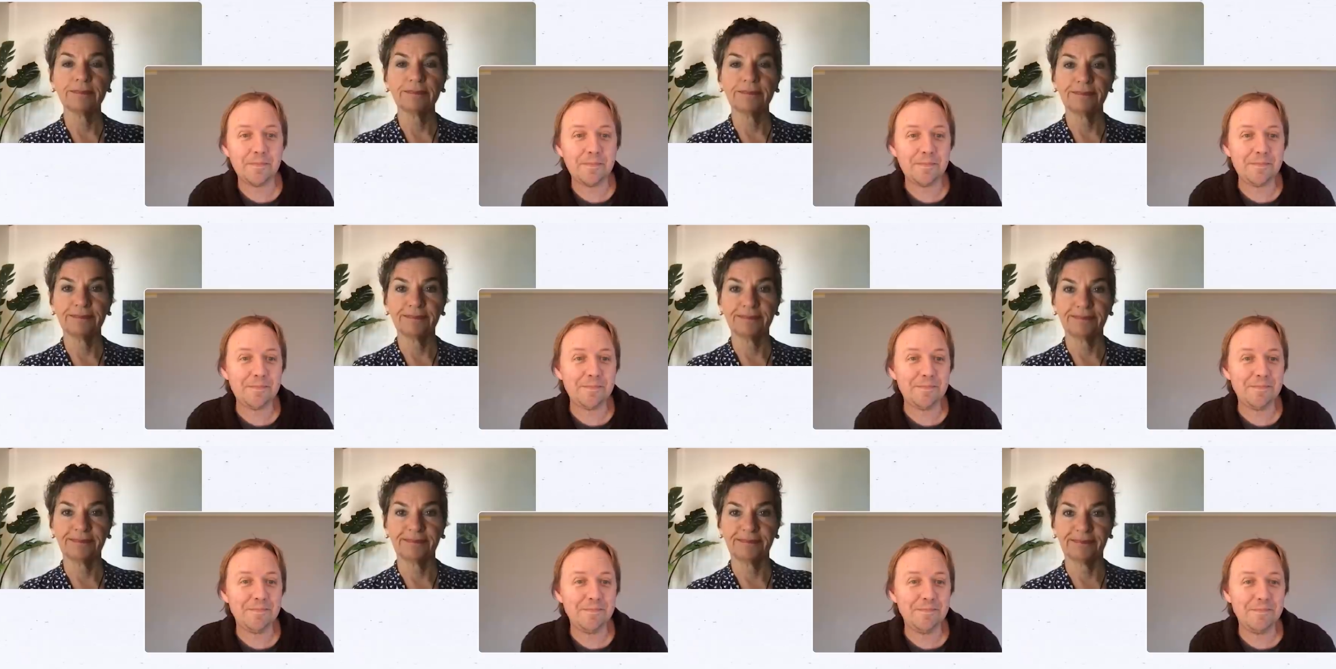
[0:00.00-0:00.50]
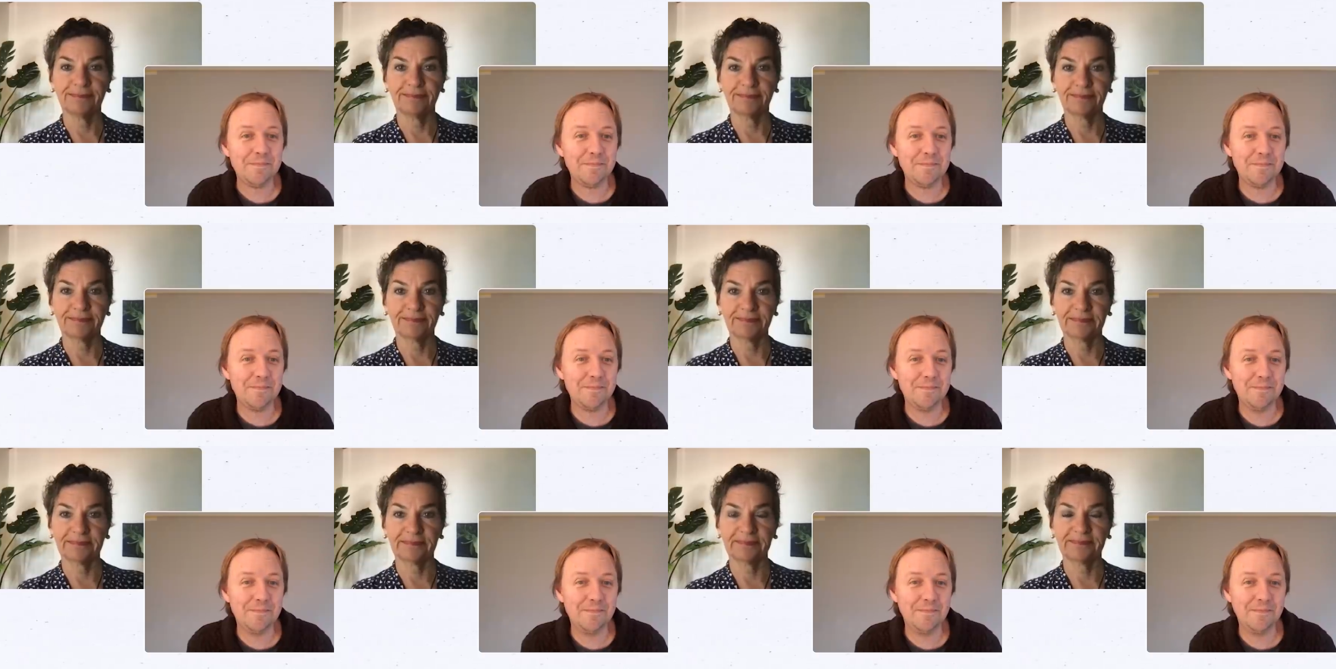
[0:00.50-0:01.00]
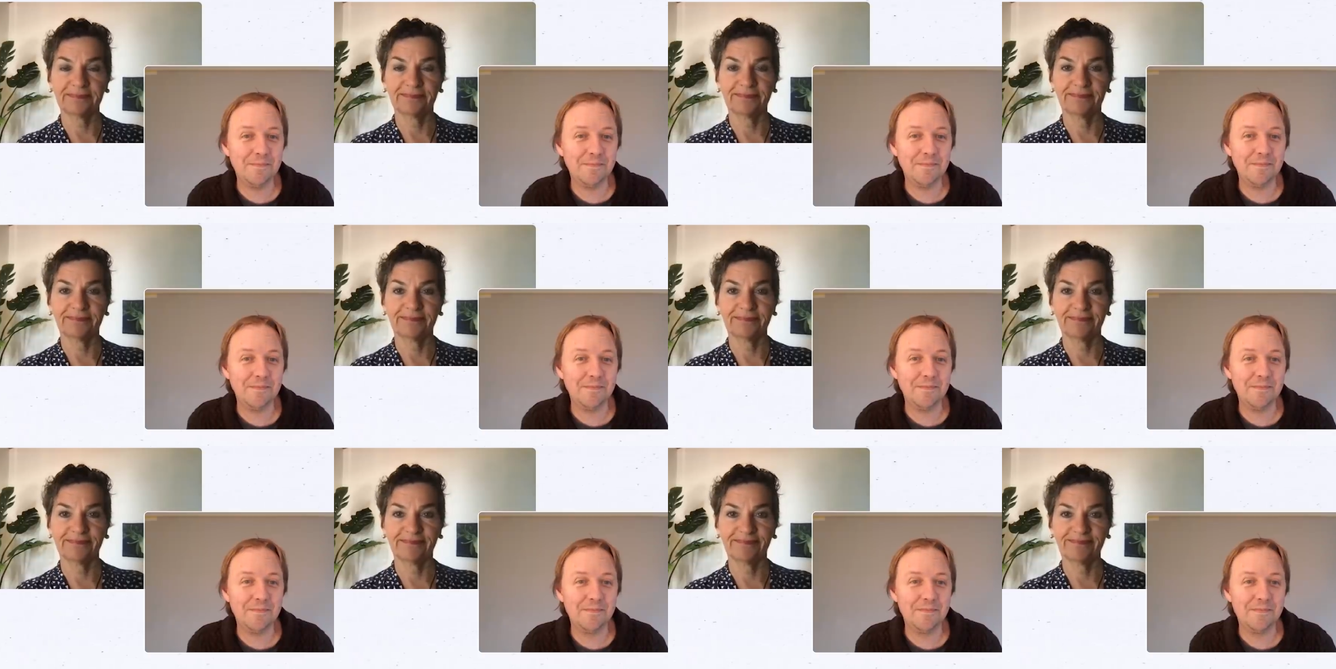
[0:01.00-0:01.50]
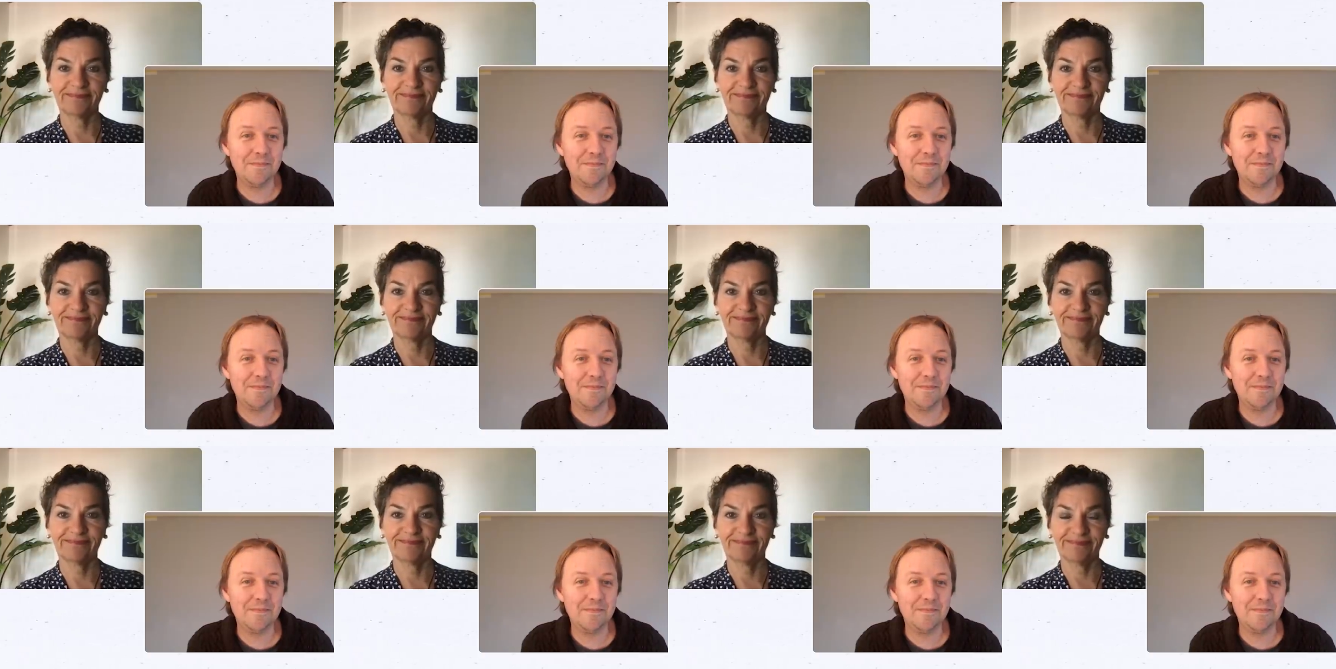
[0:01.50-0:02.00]

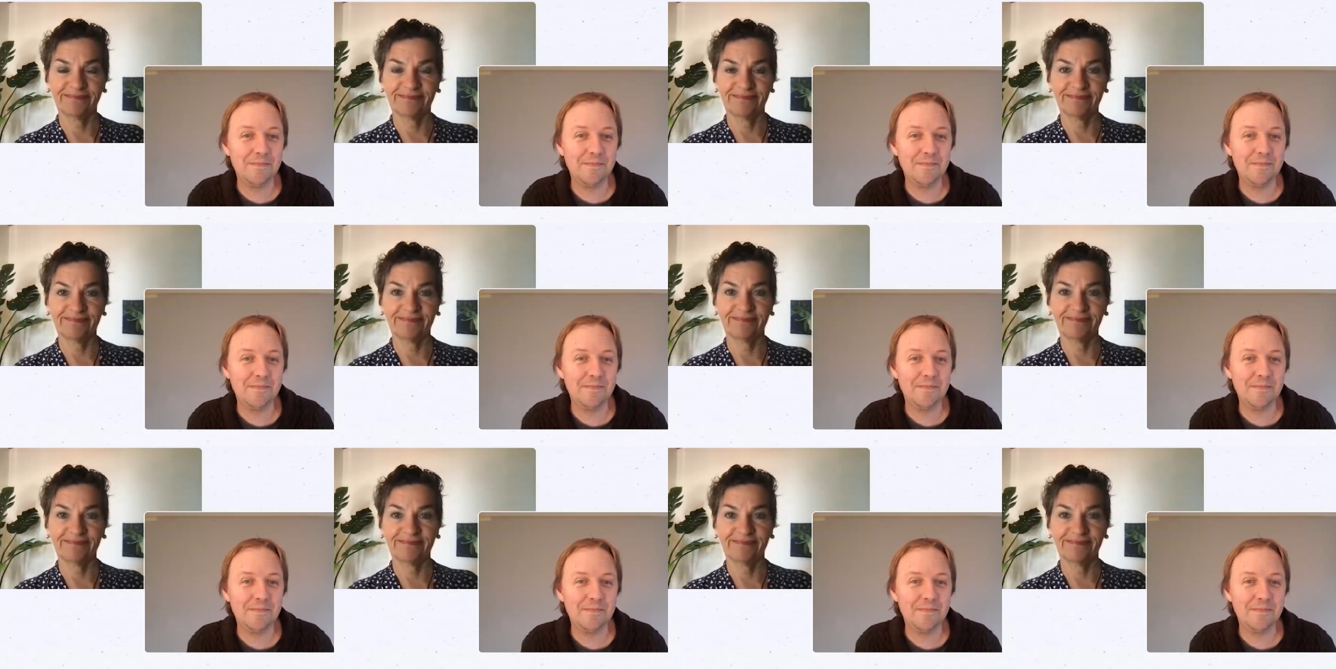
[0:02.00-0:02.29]
No one is speaking in this clip.